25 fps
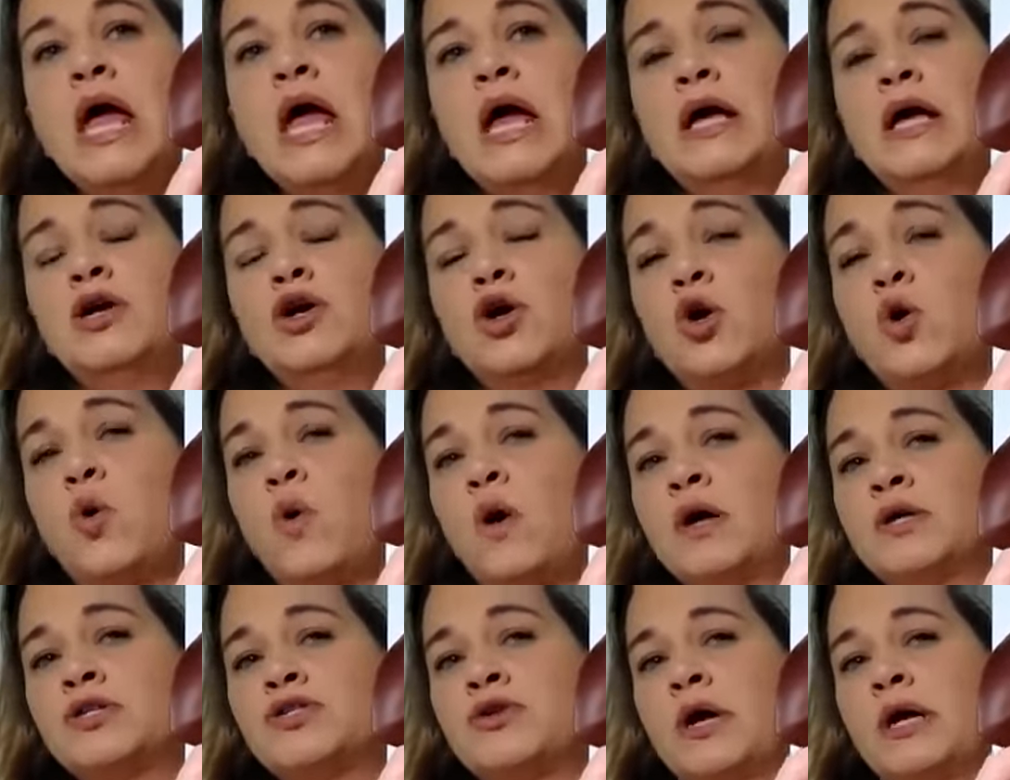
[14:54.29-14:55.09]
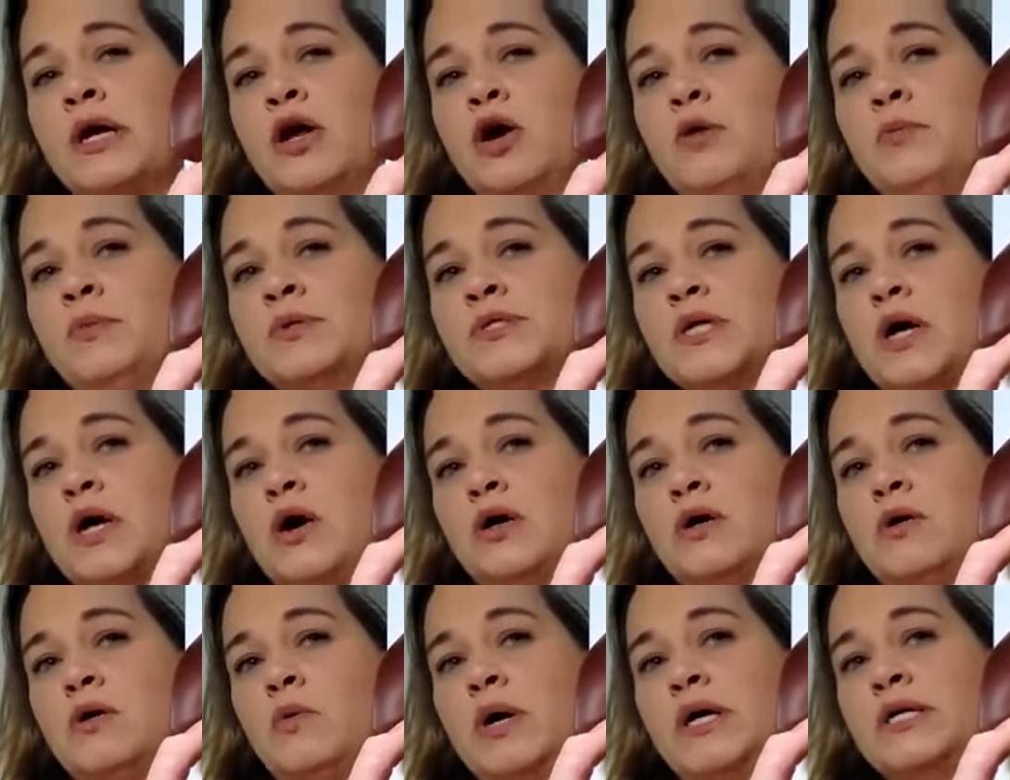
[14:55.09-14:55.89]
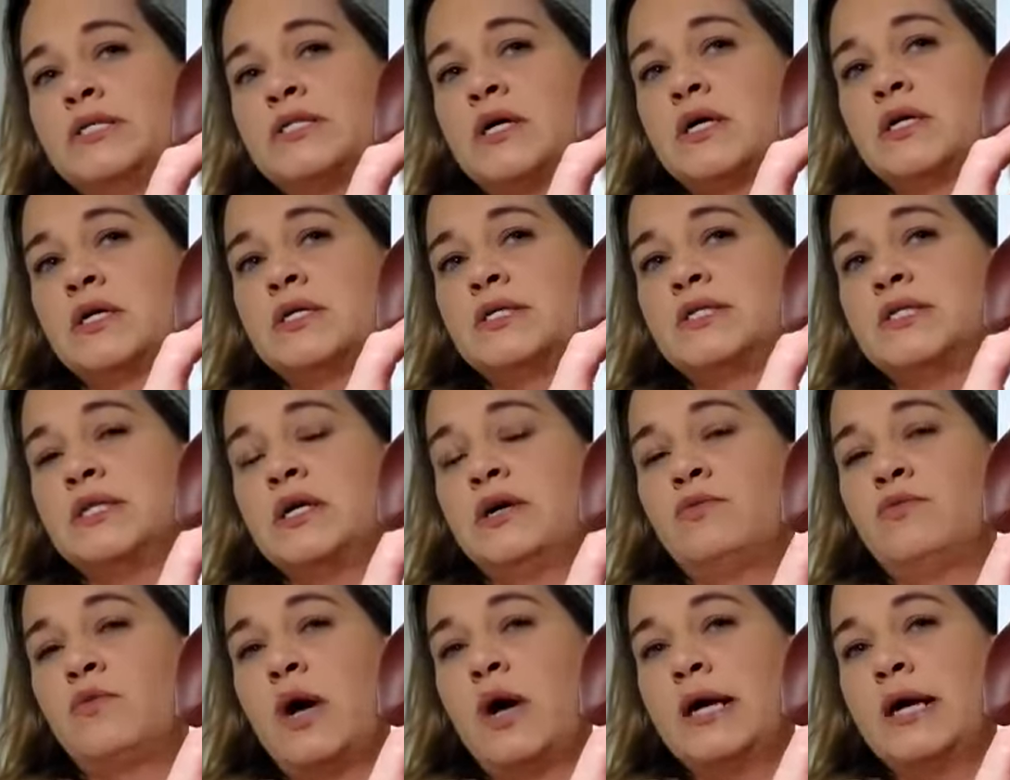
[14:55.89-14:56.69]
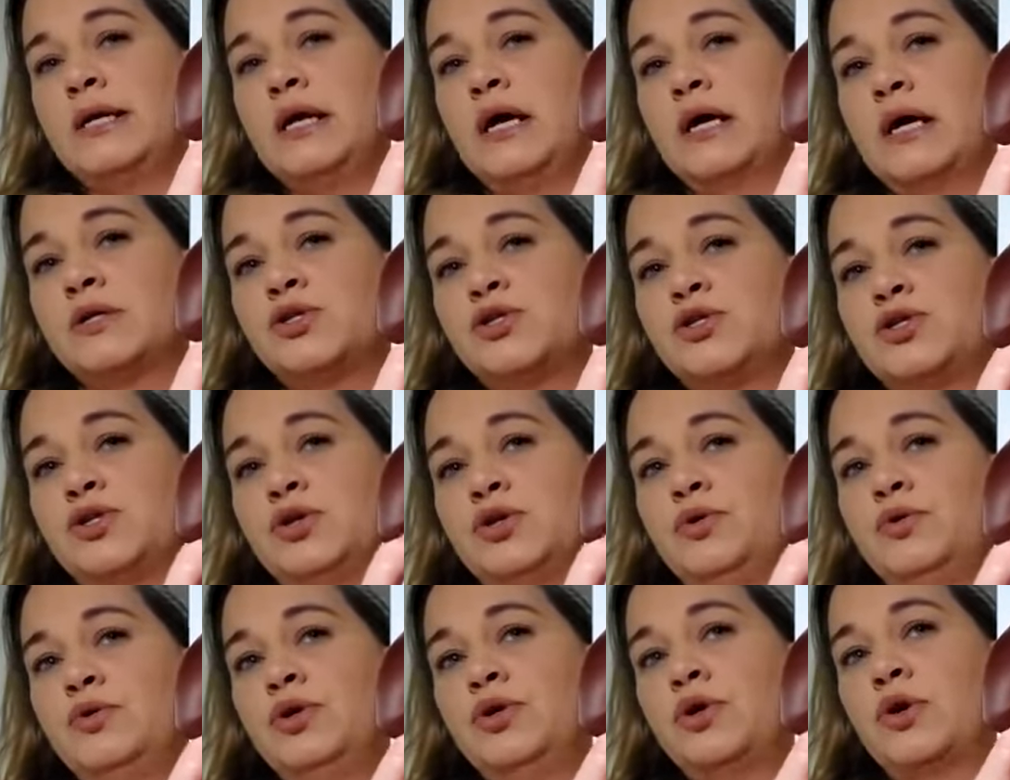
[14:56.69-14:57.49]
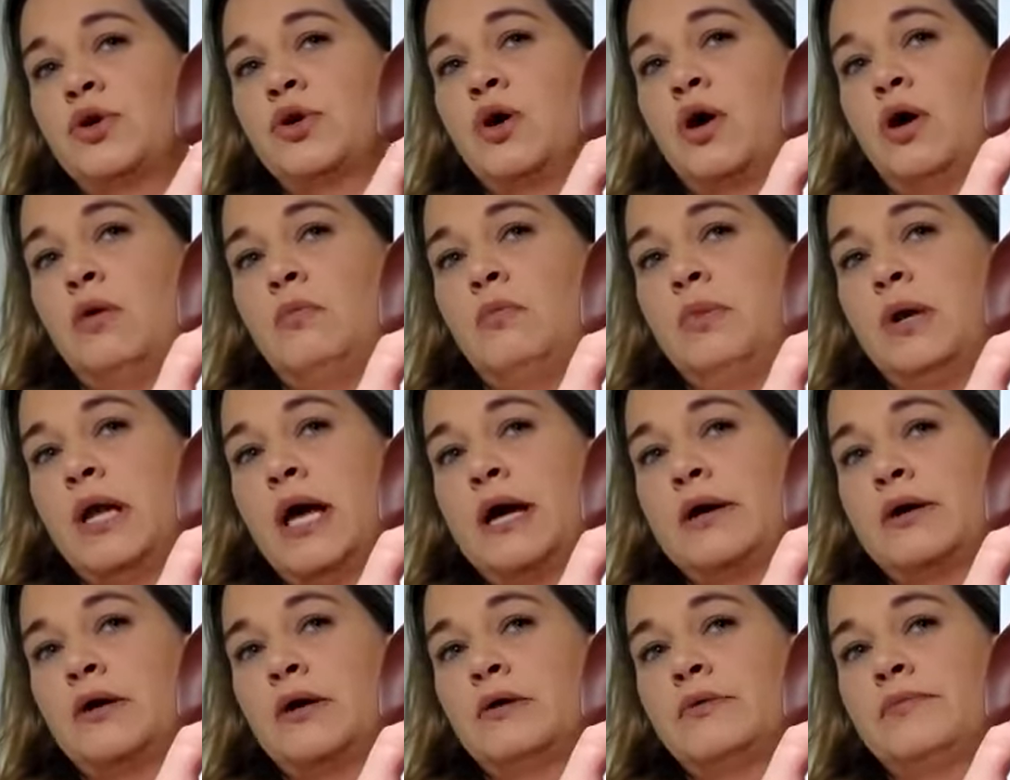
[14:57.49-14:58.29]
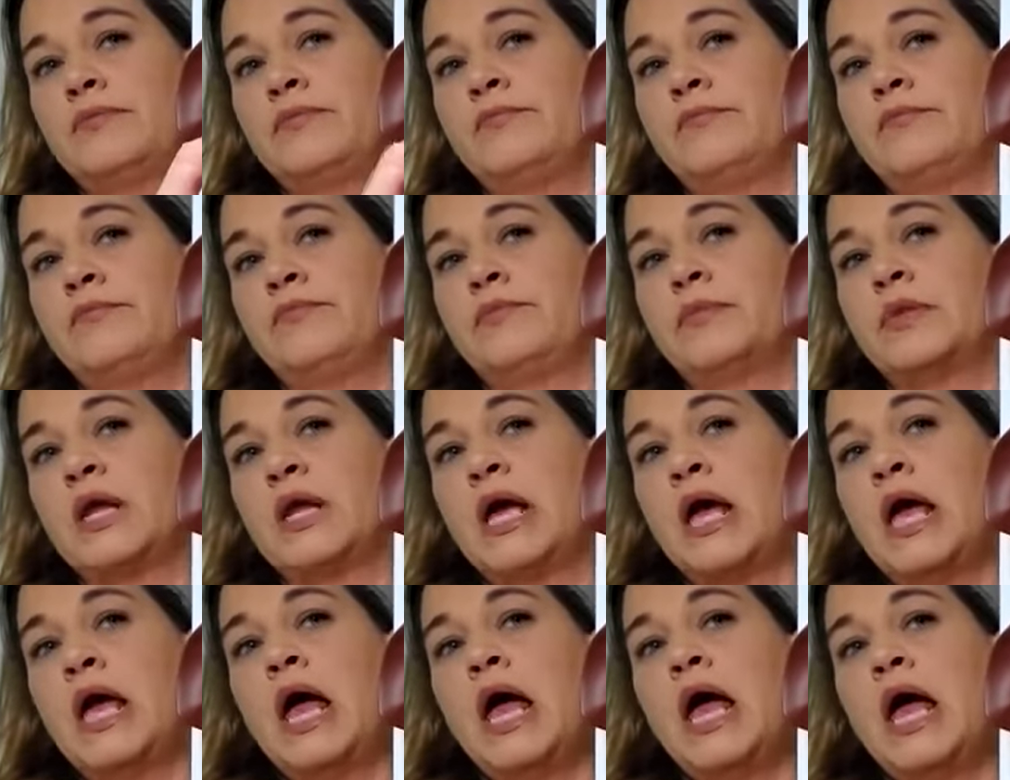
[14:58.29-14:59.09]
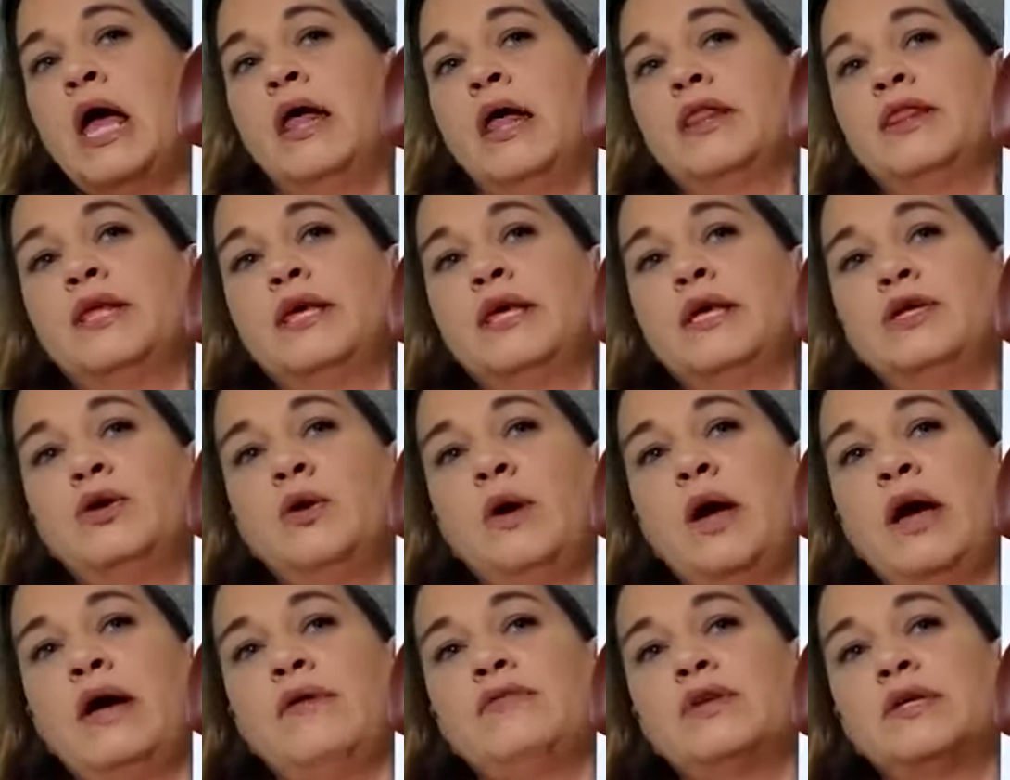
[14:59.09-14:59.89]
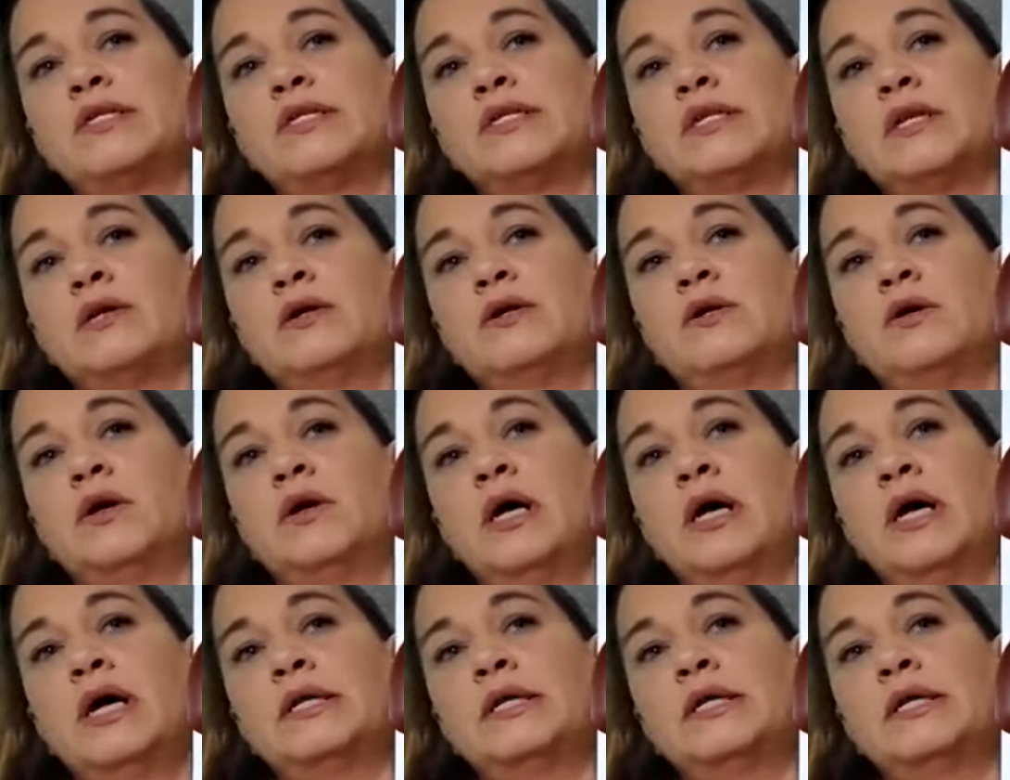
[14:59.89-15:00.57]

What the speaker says: Your quadrate lobe is always going to sit right next to your gallbladder. Then you have this little